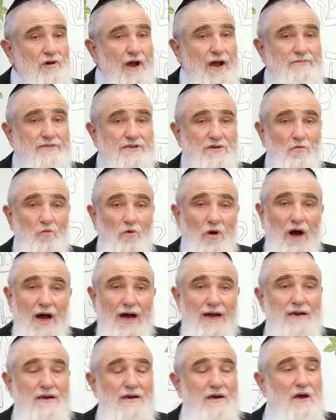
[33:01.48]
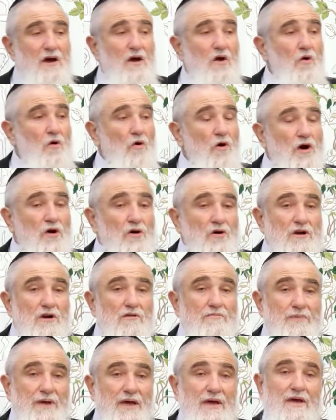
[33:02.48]
grapes and wine. Or it could
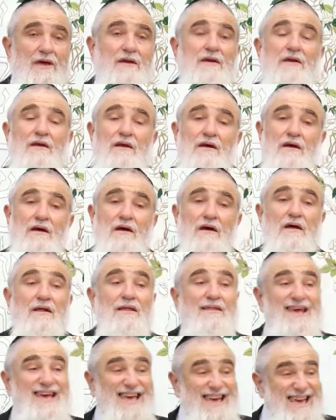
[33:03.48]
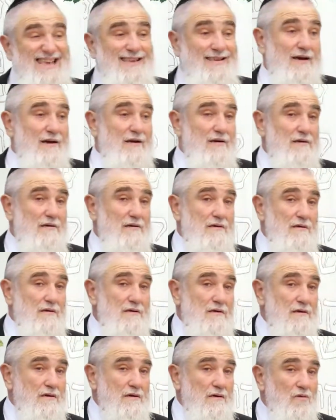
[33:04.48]
have been Chita,
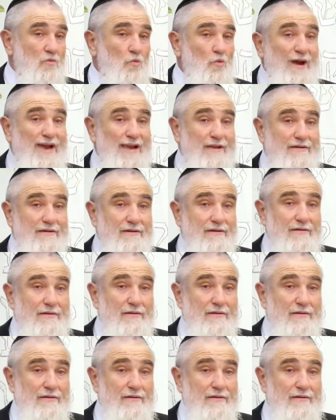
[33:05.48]
wheat.